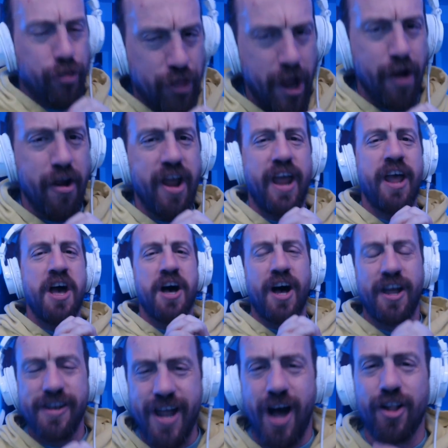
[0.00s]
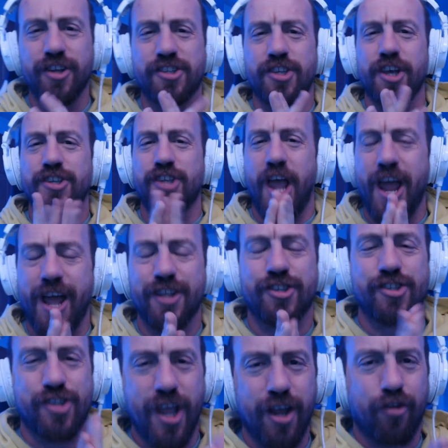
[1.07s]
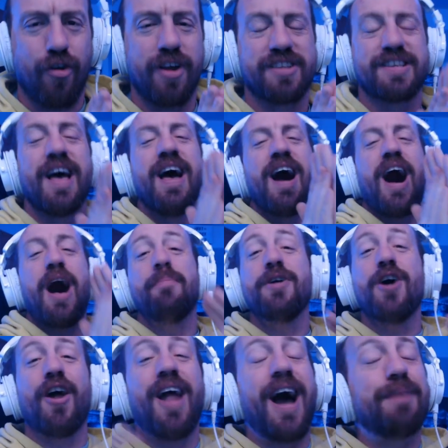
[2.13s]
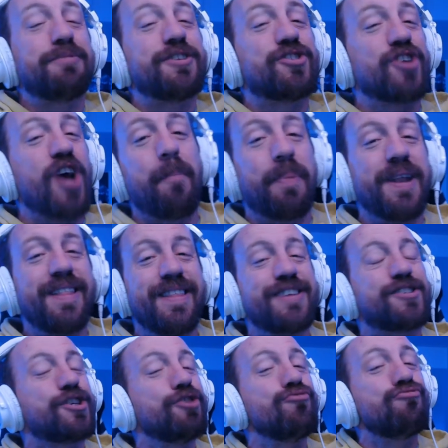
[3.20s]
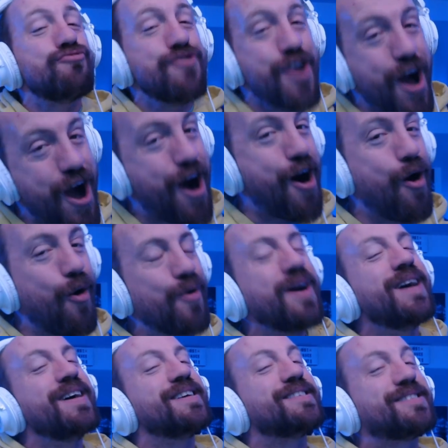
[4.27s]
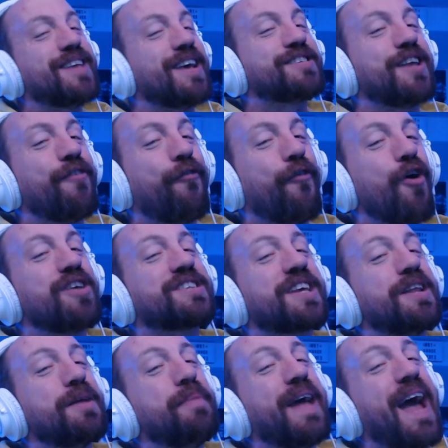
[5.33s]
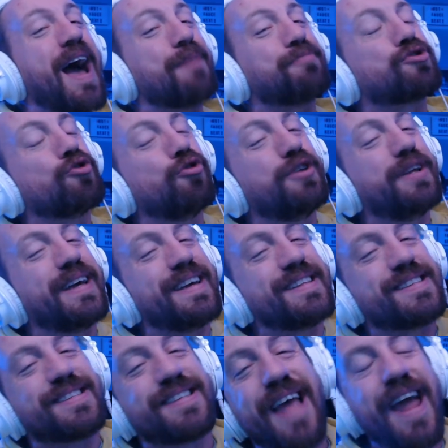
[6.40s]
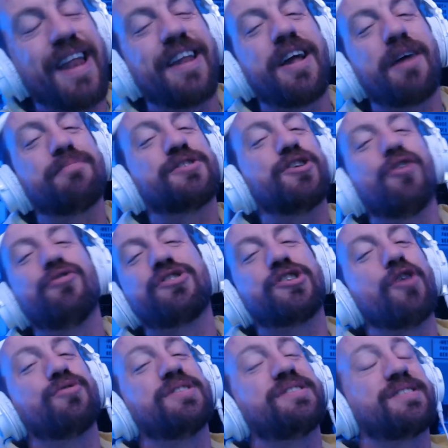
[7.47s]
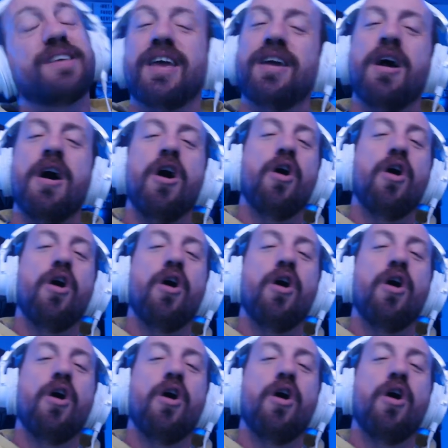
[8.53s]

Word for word: theory, analysis, and secrets. I'm beyond hyped to jump into this. You know 64 is going to be absolutely insane, and I'm so stoked to see